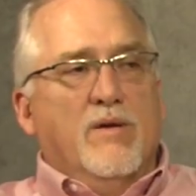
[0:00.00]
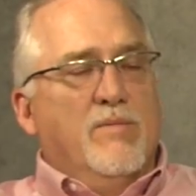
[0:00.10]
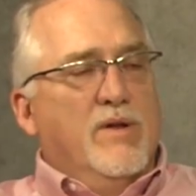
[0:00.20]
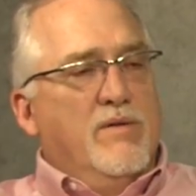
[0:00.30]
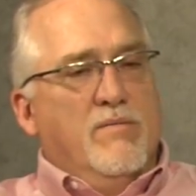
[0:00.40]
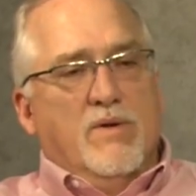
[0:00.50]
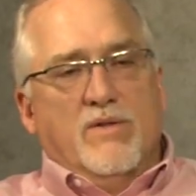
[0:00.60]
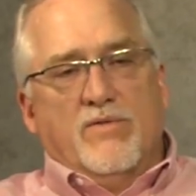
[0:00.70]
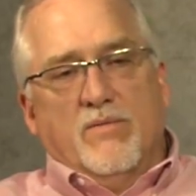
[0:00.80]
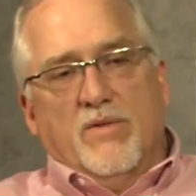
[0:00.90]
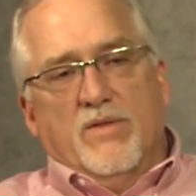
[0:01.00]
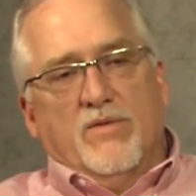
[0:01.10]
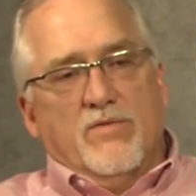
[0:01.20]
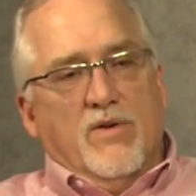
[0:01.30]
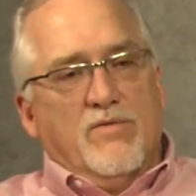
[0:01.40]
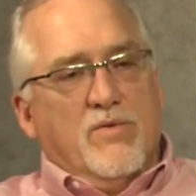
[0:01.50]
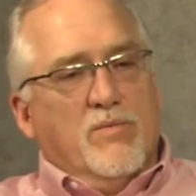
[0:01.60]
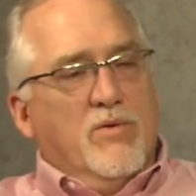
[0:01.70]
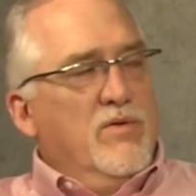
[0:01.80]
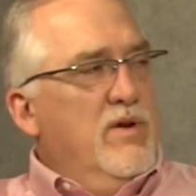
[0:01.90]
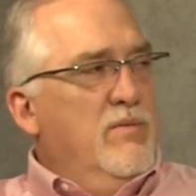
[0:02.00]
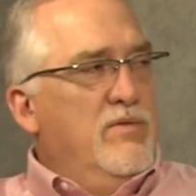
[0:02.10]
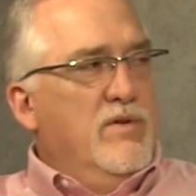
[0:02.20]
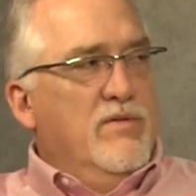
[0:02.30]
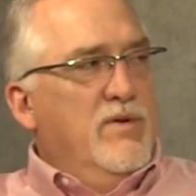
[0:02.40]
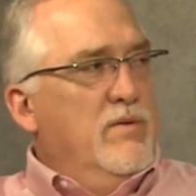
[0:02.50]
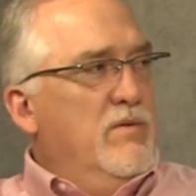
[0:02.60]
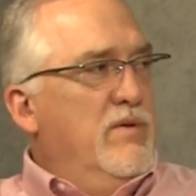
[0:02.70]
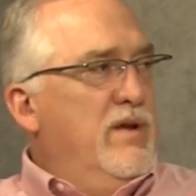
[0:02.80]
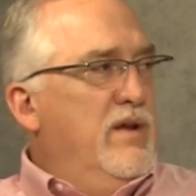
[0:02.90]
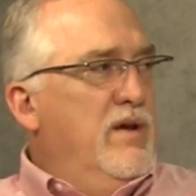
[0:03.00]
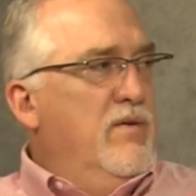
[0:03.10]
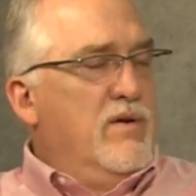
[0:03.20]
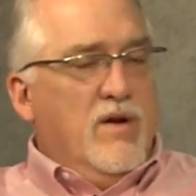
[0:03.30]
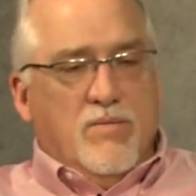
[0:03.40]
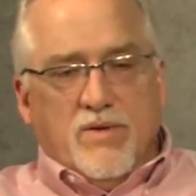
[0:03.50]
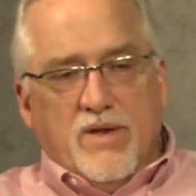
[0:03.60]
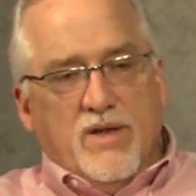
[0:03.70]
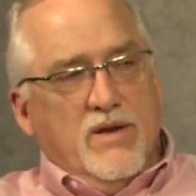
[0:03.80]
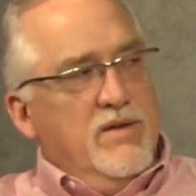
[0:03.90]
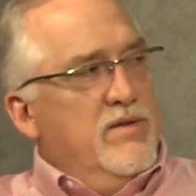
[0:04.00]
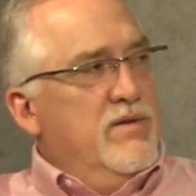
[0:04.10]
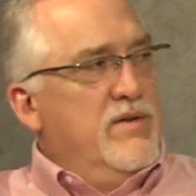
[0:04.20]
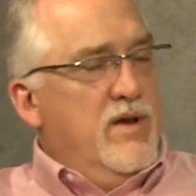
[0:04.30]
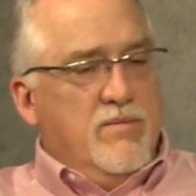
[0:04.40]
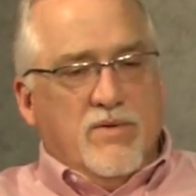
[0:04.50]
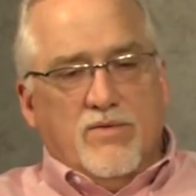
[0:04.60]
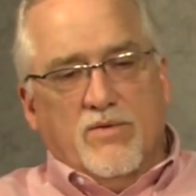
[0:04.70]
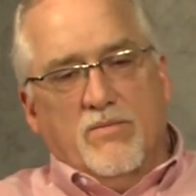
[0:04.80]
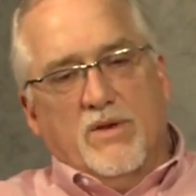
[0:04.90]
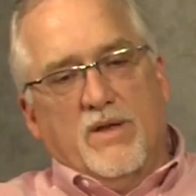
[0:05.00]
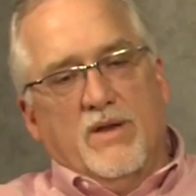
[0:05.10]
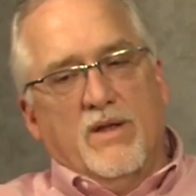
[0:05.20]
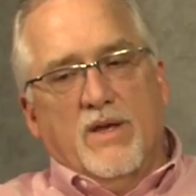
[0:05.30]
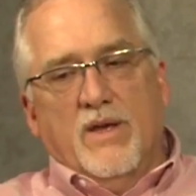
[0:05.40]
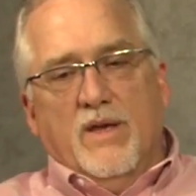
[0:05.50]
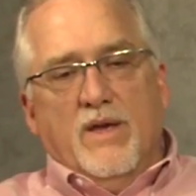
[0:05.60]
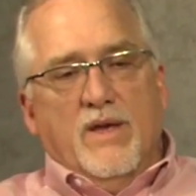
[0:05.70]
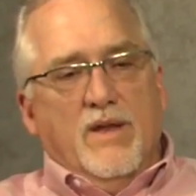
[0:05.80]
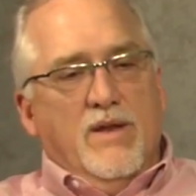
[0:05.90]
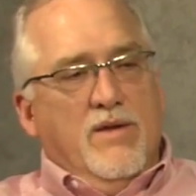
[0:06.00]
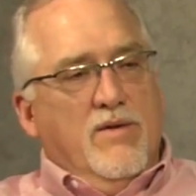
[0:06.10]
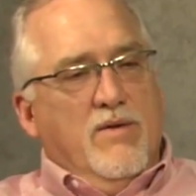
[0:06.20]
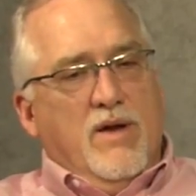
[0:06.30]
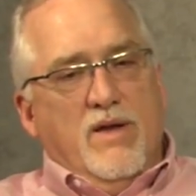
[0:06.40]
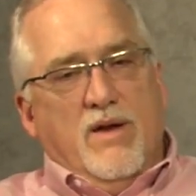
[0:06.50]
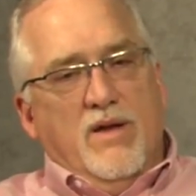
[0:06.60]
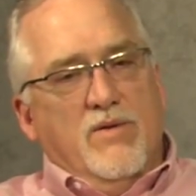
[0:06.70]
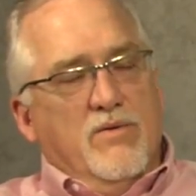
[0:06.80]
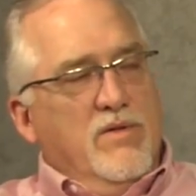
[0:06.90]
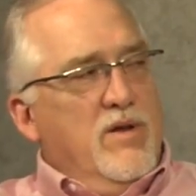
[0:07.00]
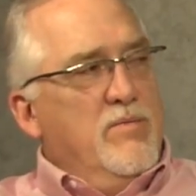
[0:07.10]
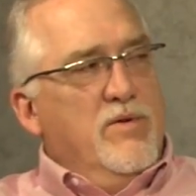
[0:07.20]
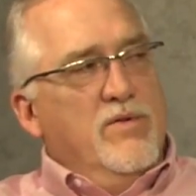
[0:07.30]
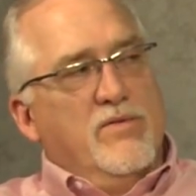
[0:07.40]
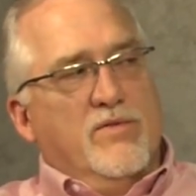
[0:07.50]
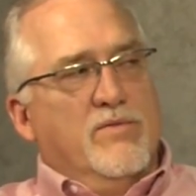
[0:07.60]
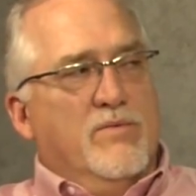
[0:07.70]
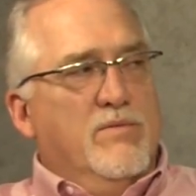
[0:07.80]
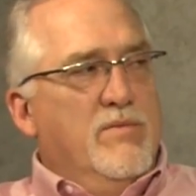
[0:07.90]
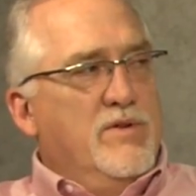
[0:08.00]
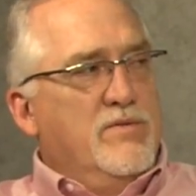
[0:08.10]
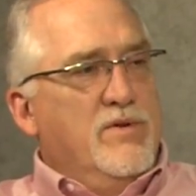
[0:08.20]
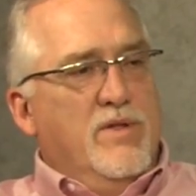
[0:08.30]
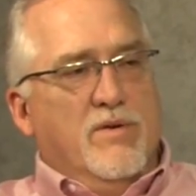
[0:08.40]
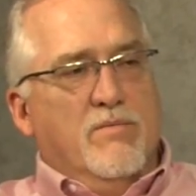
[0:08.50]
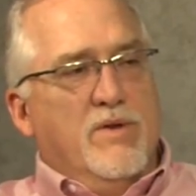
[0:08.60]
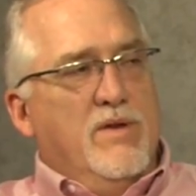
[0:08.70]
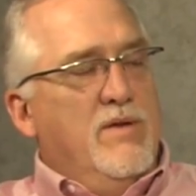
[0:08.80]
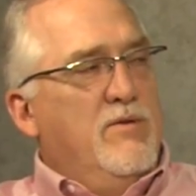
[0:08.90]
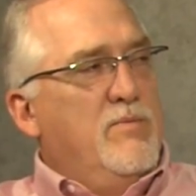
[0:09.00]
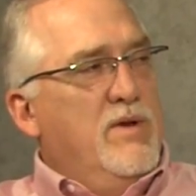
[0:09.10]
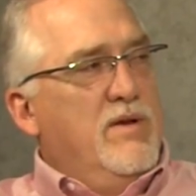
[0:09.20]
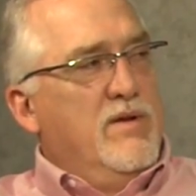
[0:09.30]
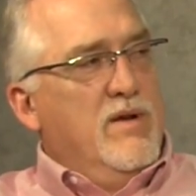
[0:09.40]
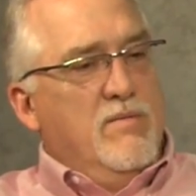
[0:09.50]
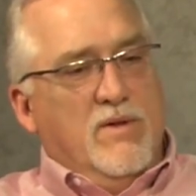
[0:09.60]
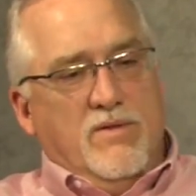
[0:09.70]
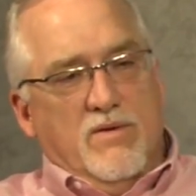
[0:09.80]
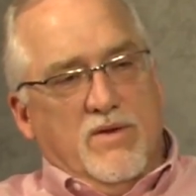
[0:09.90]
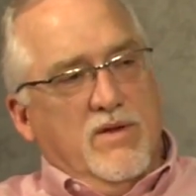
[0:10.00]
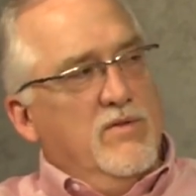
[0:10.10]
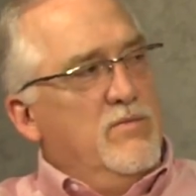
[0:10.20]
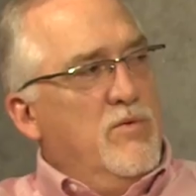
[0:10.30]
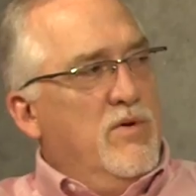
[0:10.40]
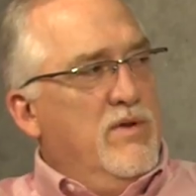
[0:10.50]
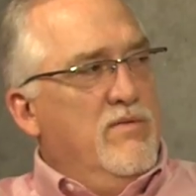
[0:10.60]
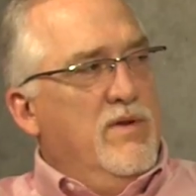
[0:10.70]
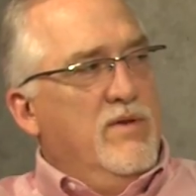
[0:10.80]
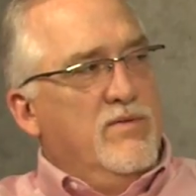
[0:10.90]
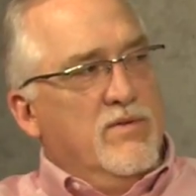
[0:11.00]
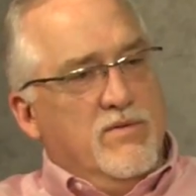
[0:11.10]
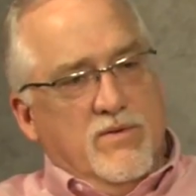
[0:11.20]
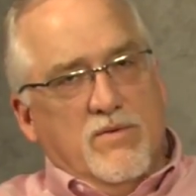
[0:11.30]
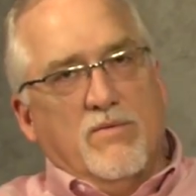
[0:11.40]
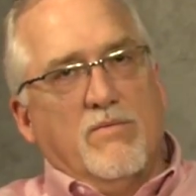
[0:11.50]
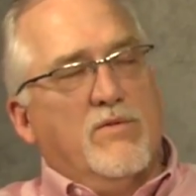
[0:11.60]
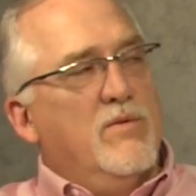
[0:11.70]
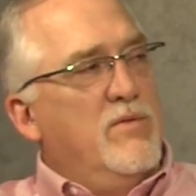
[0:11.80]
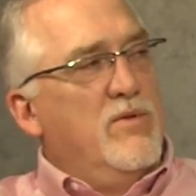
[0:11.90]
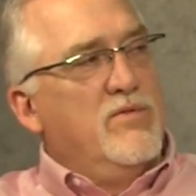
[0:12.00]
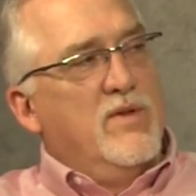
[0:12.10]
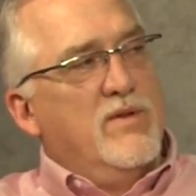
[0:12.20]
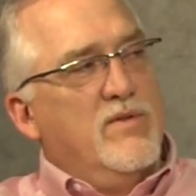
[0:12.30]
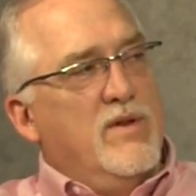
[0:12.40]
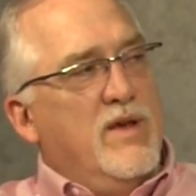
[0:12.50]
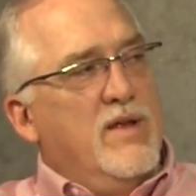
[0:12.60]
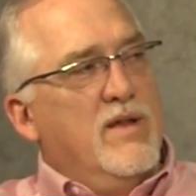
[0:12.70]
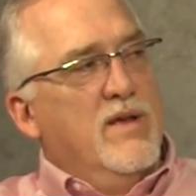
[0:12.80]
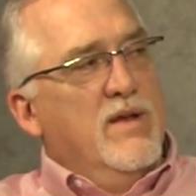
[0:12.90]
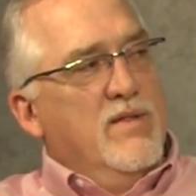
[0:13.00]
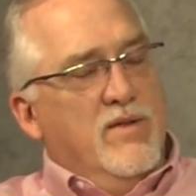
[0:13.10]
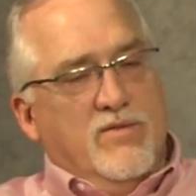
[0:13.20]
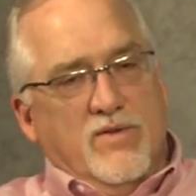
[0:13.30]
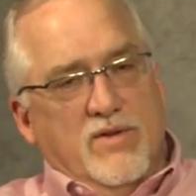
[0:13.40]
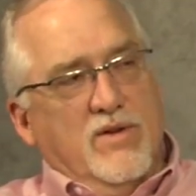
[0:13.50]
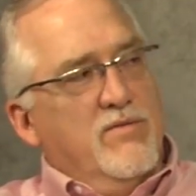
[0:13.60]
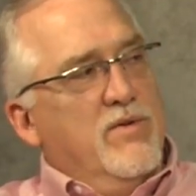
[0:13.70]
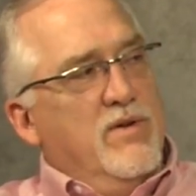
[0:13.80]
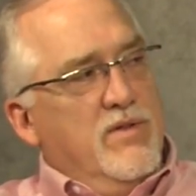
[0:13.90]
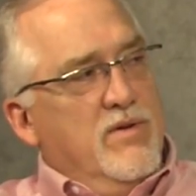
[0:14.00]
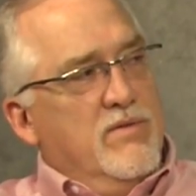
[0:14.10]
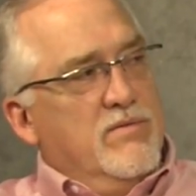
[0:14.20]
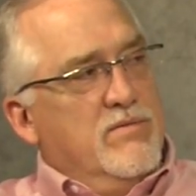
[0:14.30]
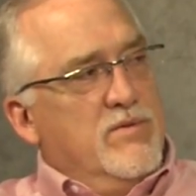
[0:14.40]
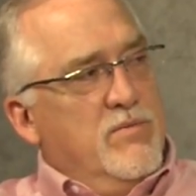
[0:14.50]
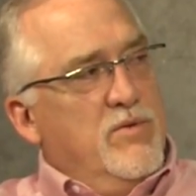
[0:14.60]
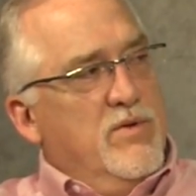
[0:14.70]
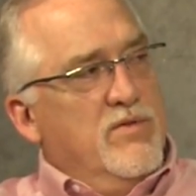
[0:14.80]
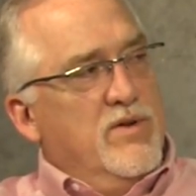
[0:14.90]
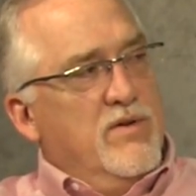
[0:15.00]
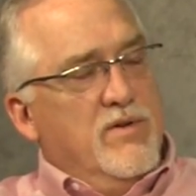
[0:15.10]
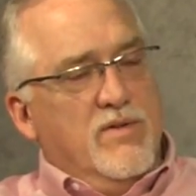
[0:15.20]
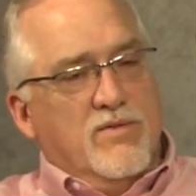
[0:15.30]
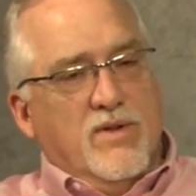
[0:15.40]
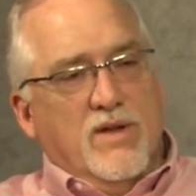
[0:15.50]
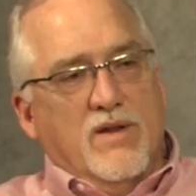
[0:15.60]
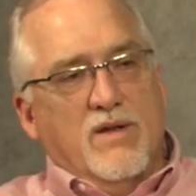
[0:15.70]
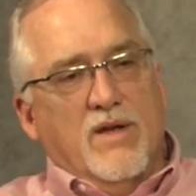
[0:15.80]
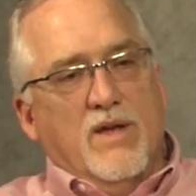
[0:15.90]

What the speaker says: But some of the software programs that are available right now are complicated and they're time consuming, and I know a lot of producers would much rather be spending time at their kids' sporting events or doing some of those things at night than sitting in front of their computers entering this data.